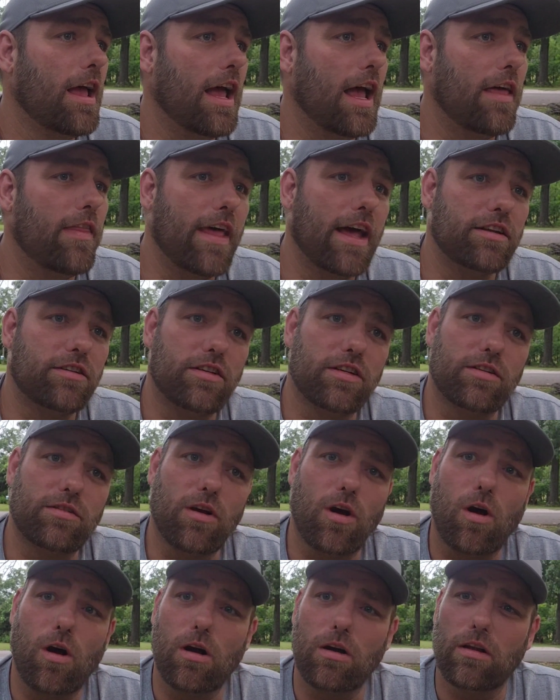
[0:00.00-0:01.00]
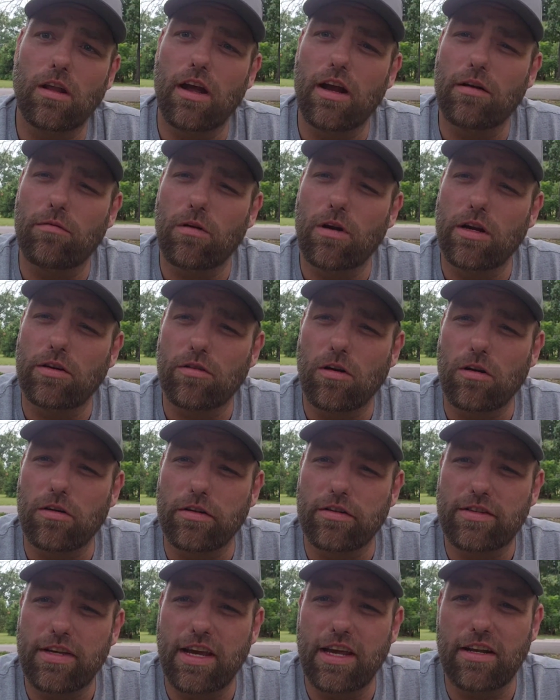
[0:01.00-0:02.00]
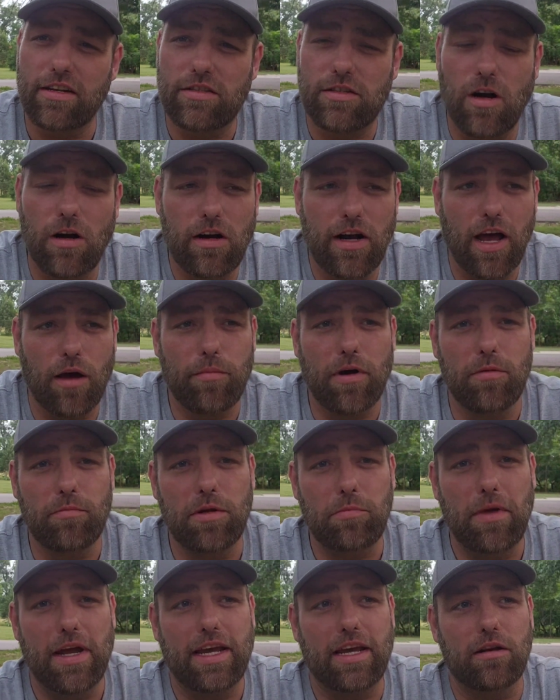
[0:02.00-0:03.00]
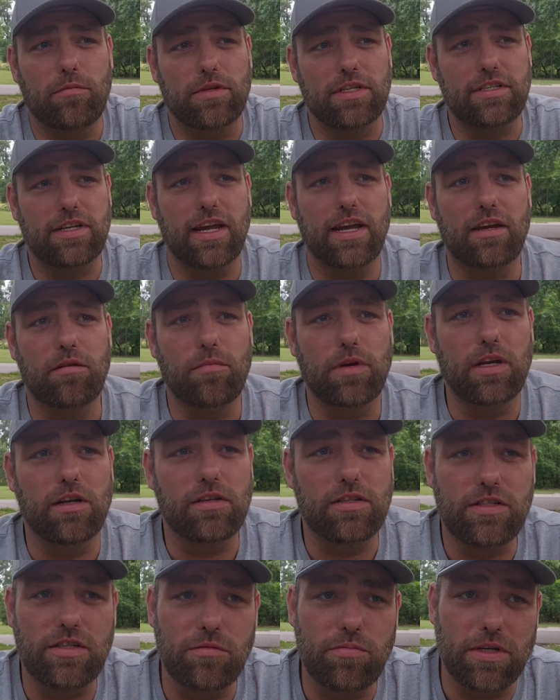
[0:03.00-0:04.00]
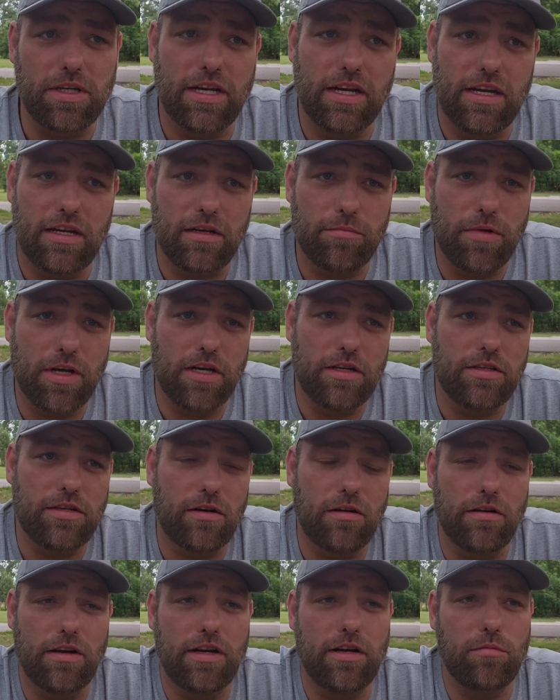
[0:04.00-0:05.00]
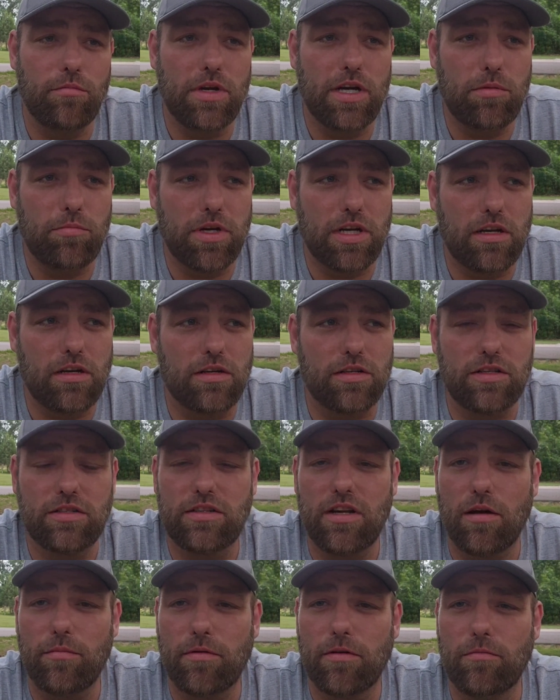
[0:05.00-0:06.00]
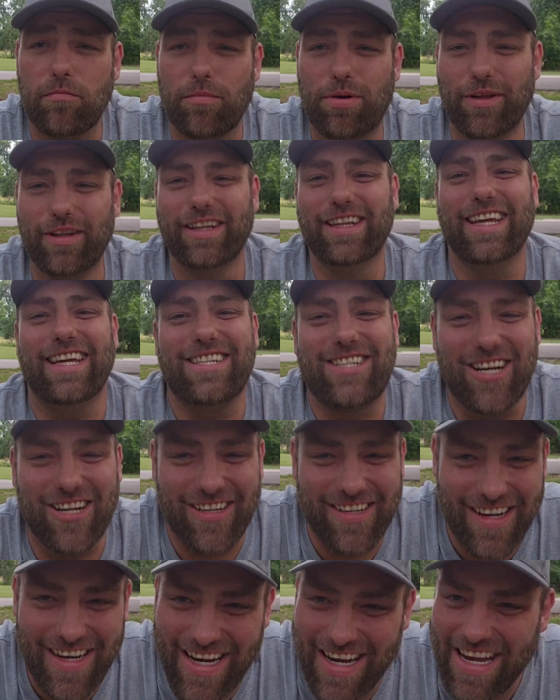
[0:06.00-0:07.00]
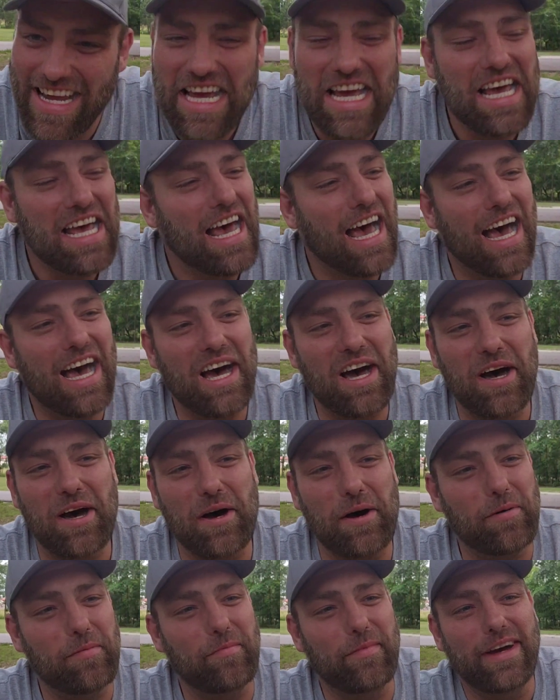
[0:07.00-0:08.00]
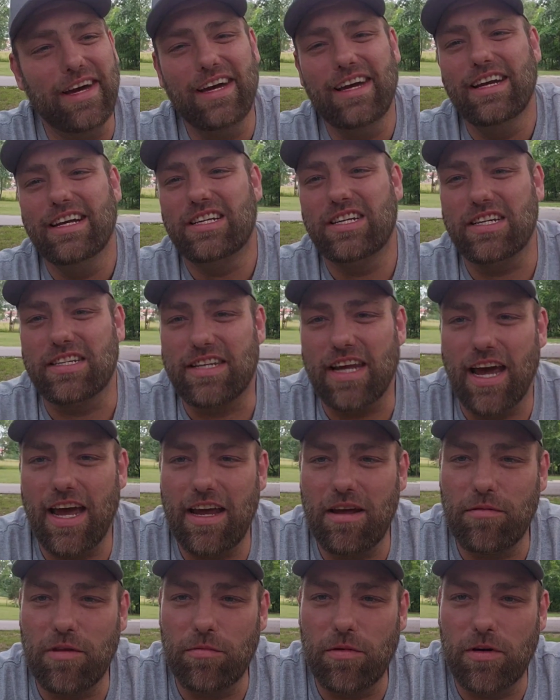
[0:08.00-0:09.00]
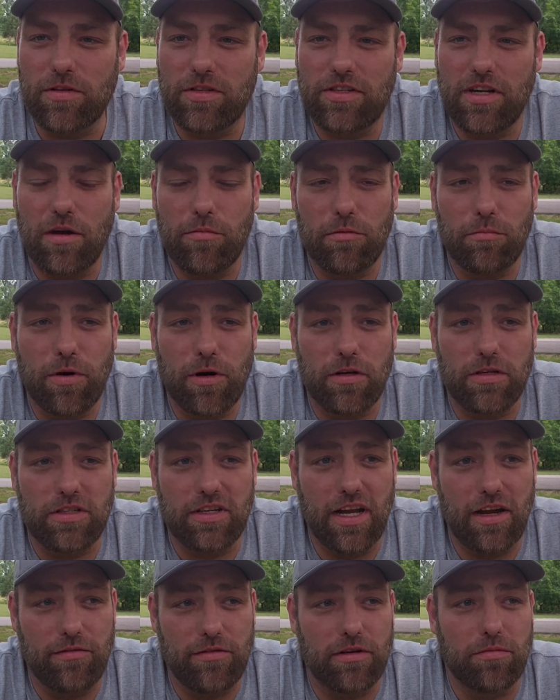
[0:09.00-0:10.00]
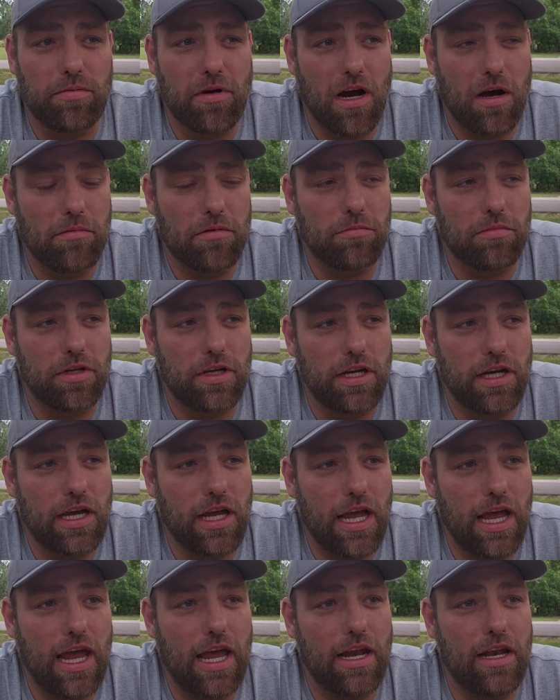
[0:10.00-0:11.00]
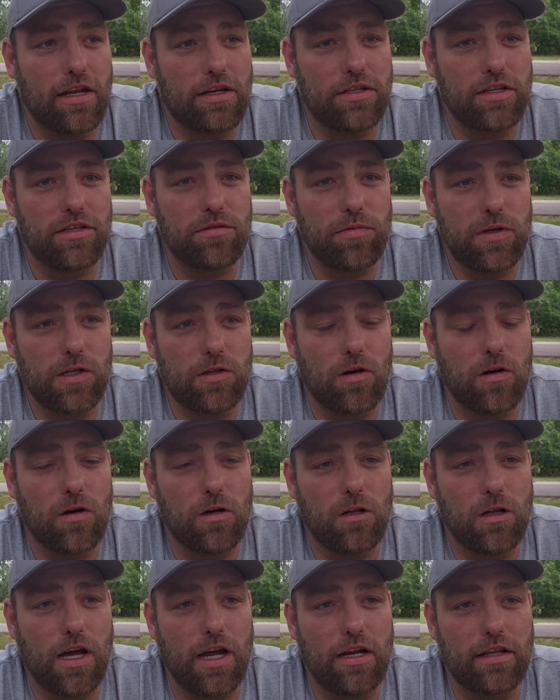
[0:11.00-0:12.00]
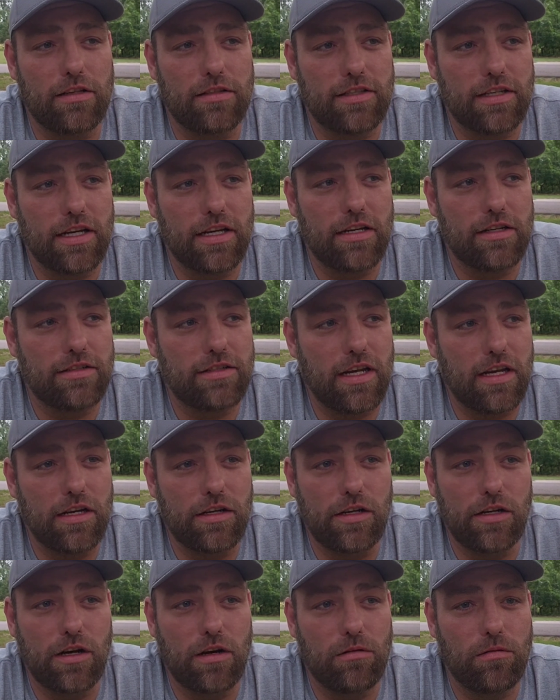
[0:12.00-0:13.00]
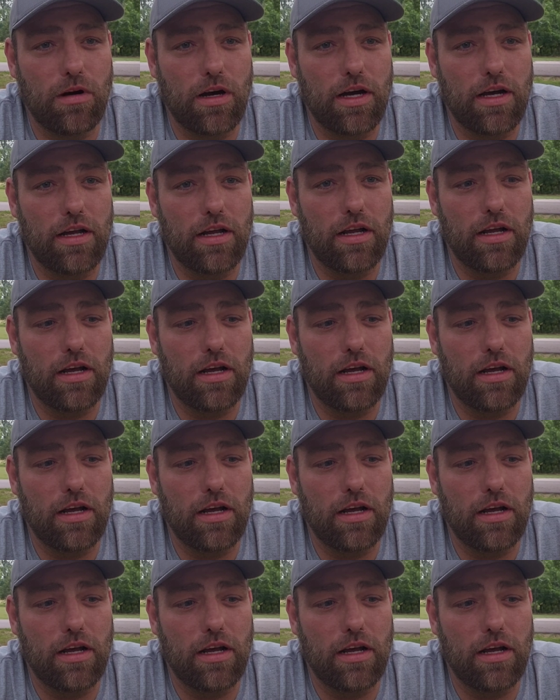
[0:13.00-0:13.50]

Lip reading: And that's just a hard line where I draw in the sand. It started out by me making a mistake and being a stupid kid, but it's turned into me being a stubborn, belligerent, I am the most stubborn person ever, probably. And it's just me drawing a line in the sand and saying, you know what?